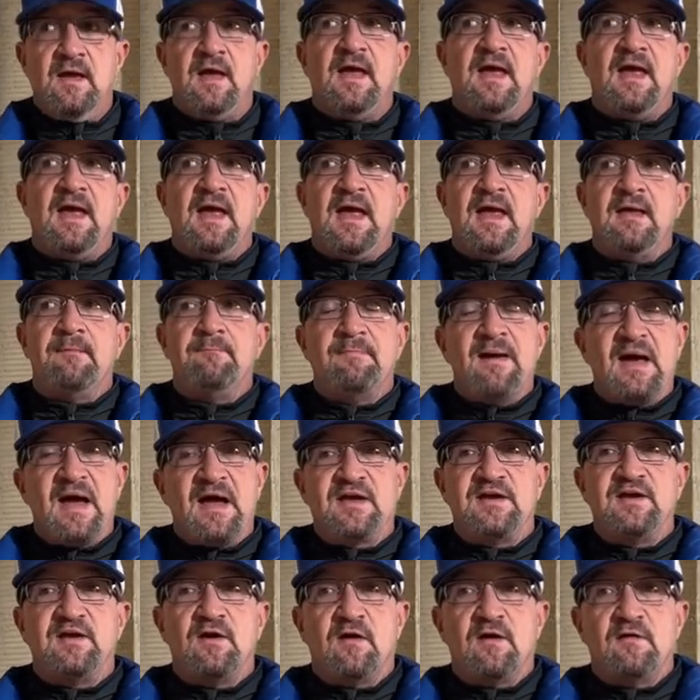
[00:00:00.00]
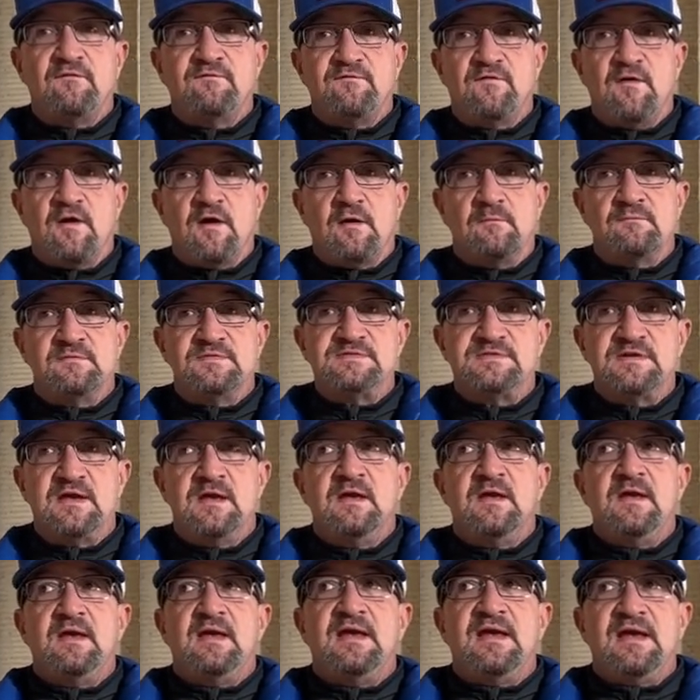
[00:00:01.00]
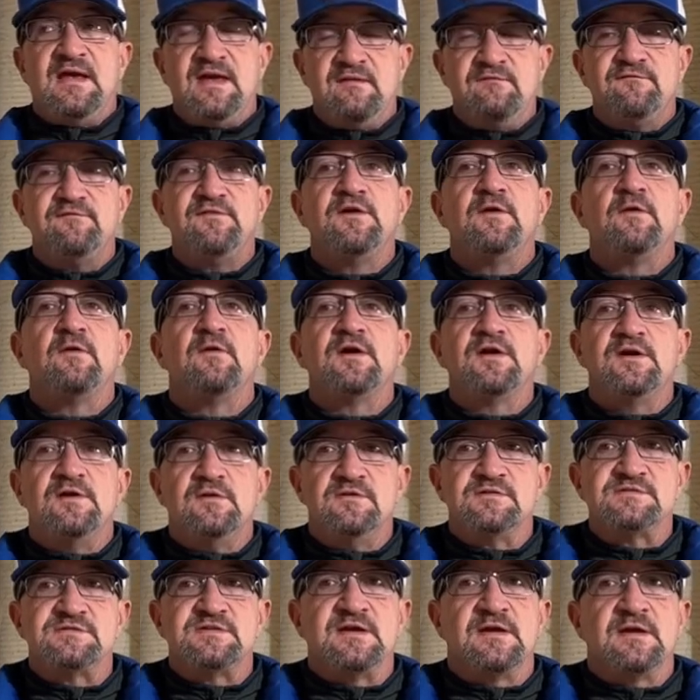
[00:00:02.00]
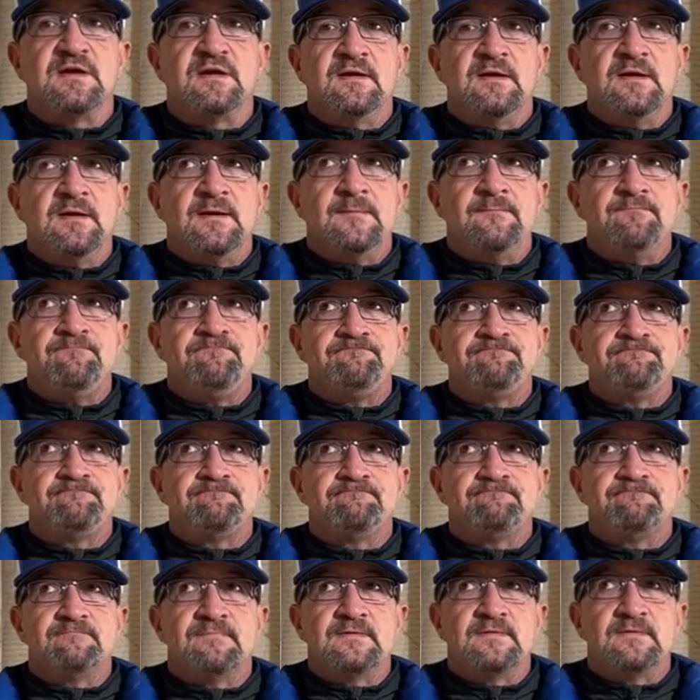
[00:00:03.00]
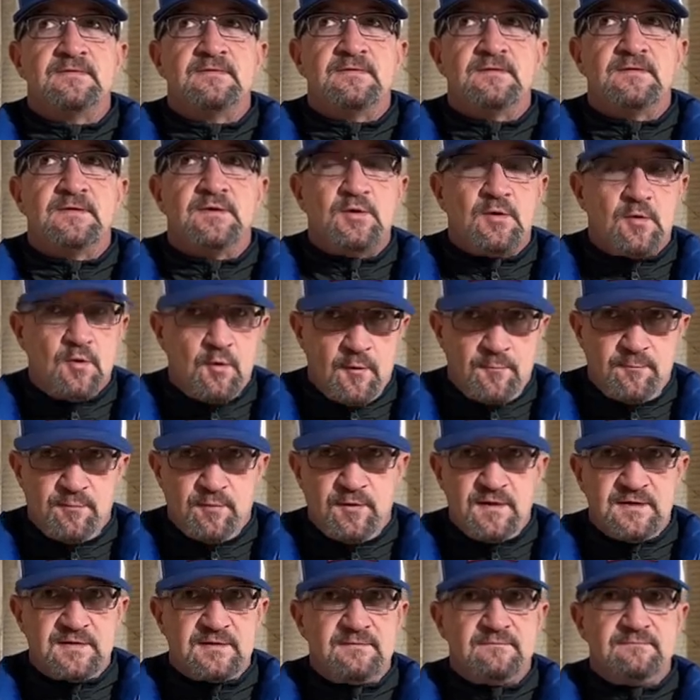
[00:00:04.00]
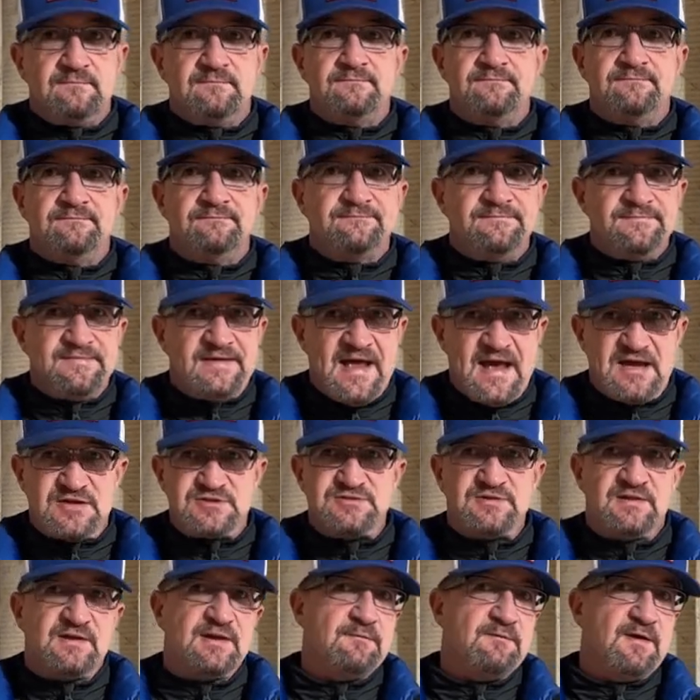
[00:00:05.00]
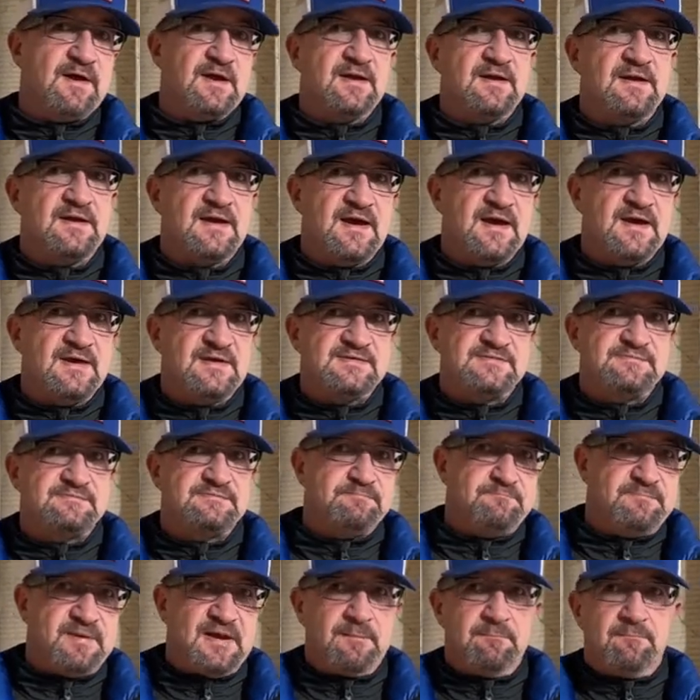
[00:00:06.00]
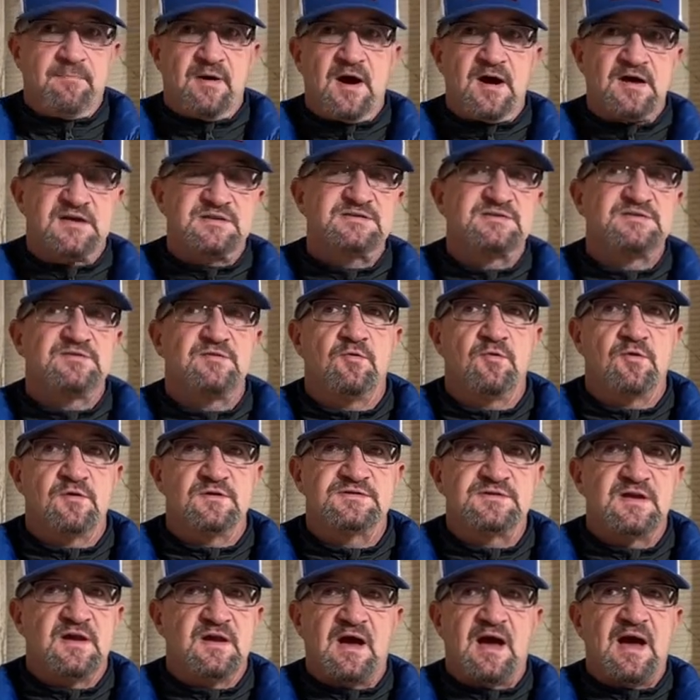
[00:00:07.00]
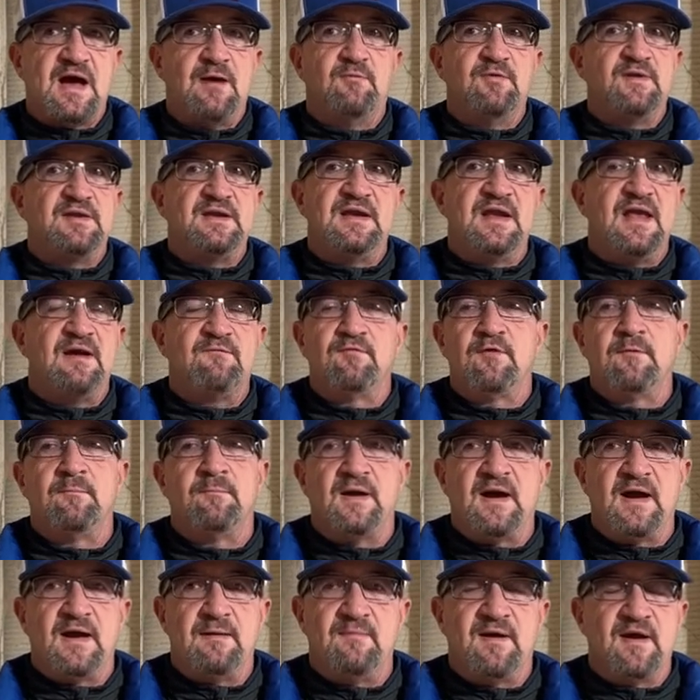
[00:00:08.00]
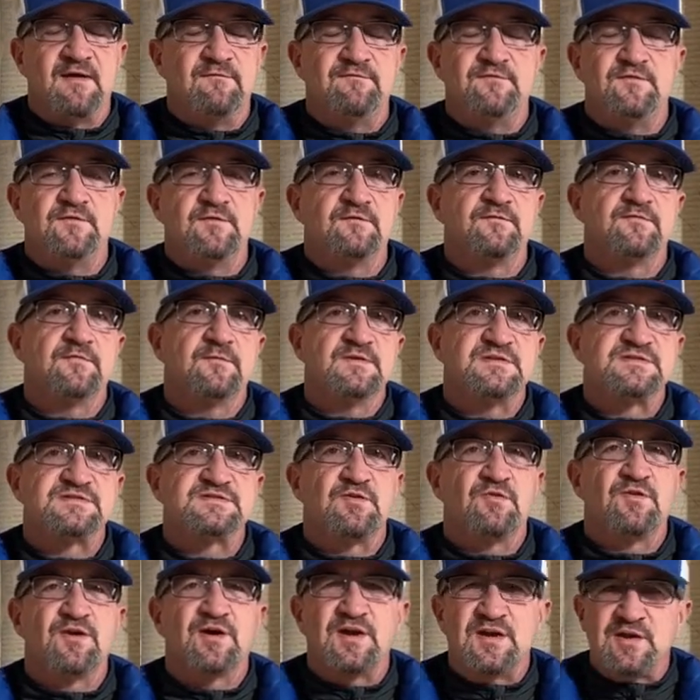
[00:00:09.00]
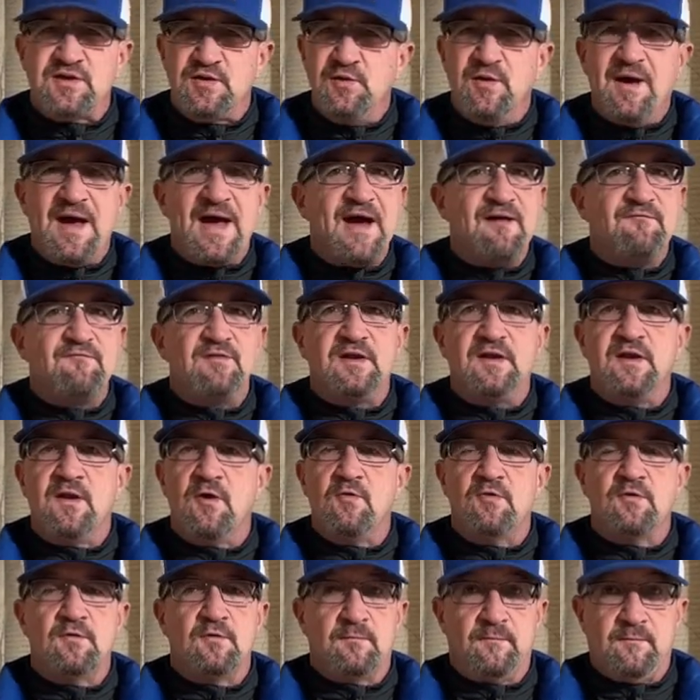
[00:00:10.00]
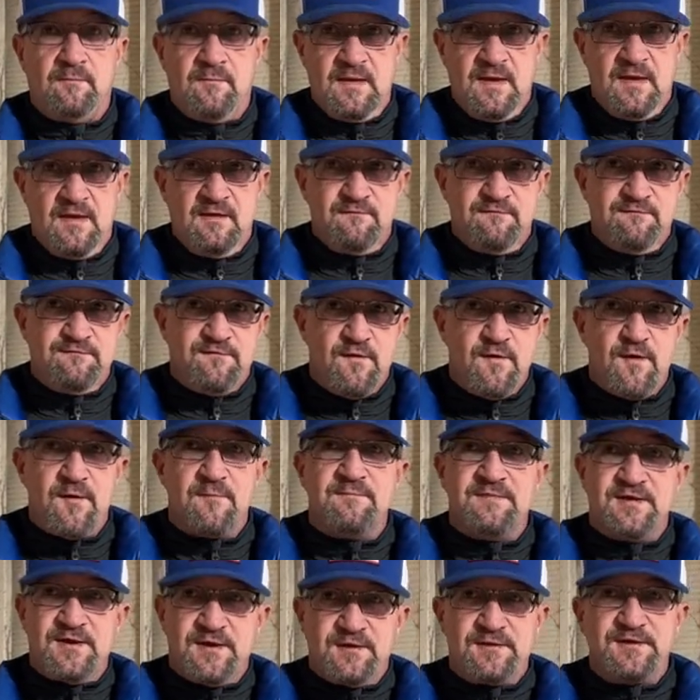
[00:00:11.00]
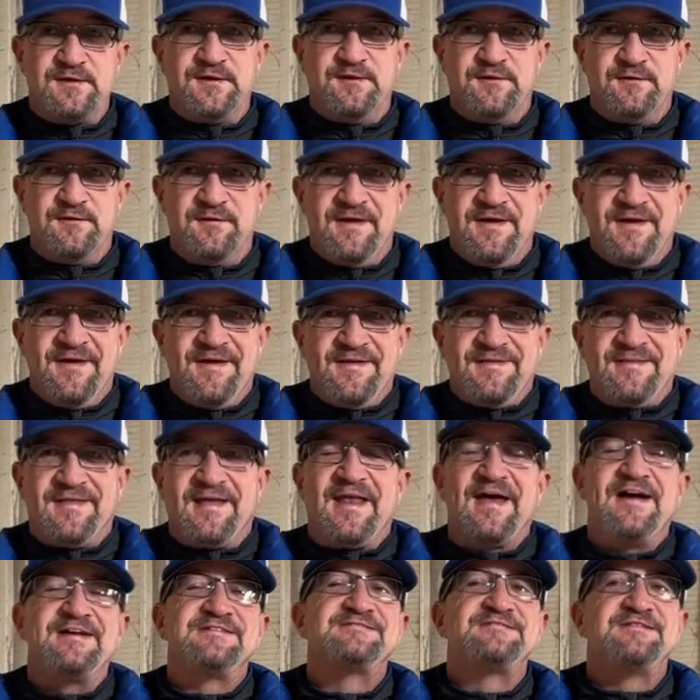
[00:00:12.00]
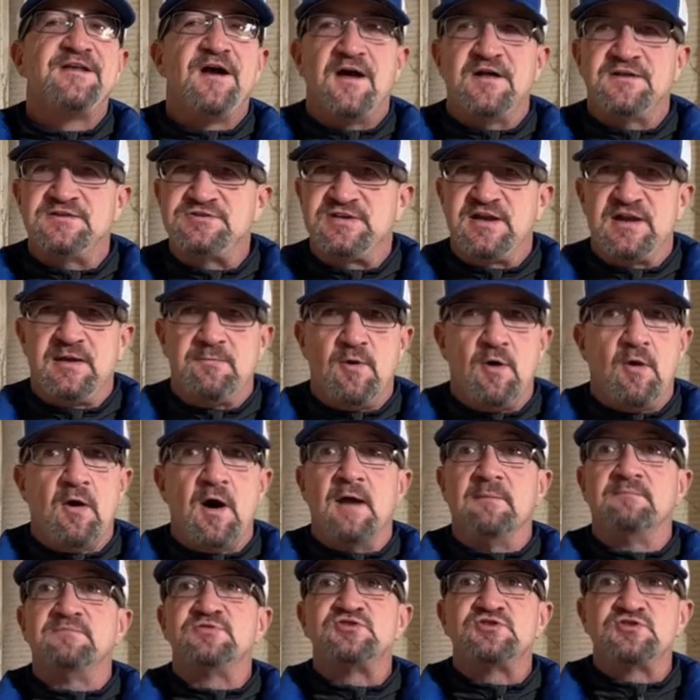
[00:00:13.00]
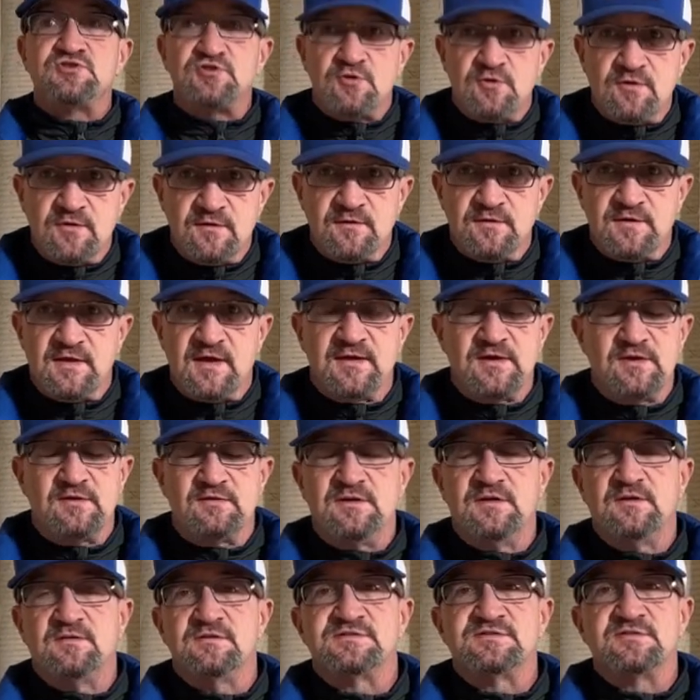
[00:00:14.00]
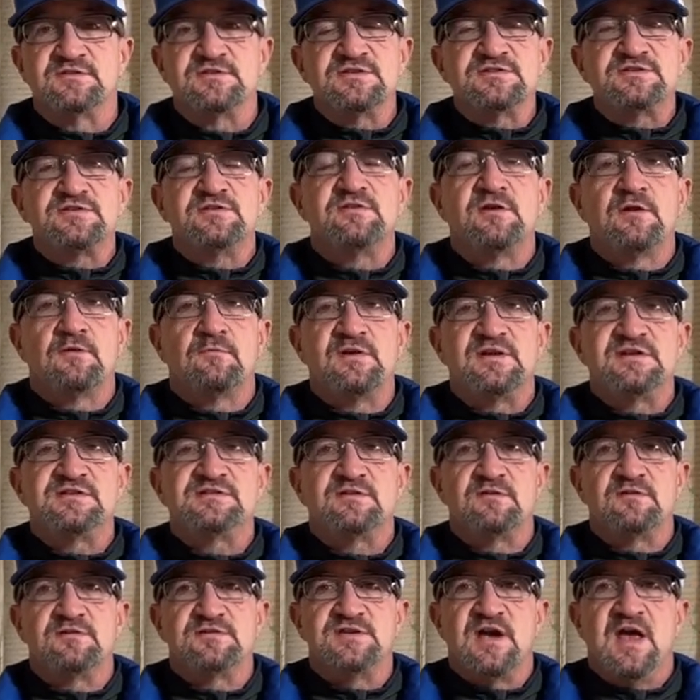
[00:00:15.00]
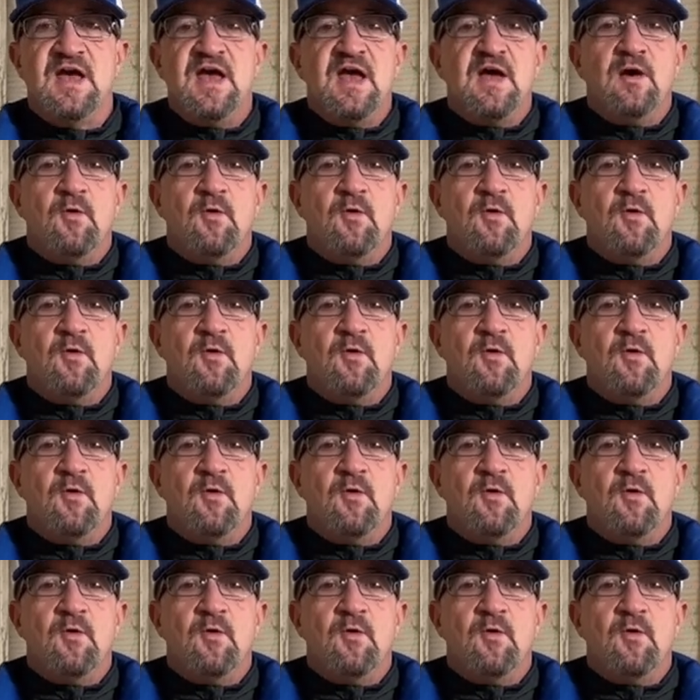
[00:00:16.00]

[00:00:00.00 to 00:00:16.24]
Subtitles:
and backyard farms if you're using corporate, nationally recognized big box stores. I would never buy my food from the store. You have a local farm near you that has non-GMO. I'm sure that you do. So just do your research.